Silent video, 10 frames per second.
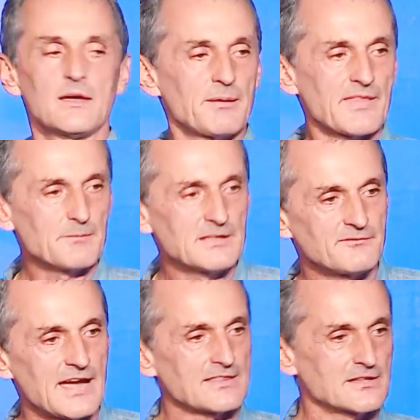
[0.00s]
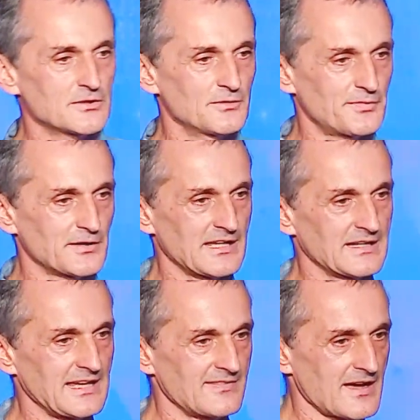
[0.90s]
But I'm inviting you, if you can
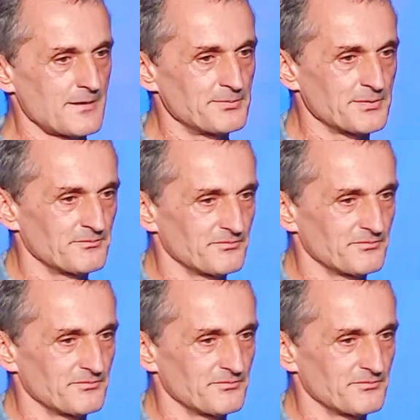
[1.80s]
get up,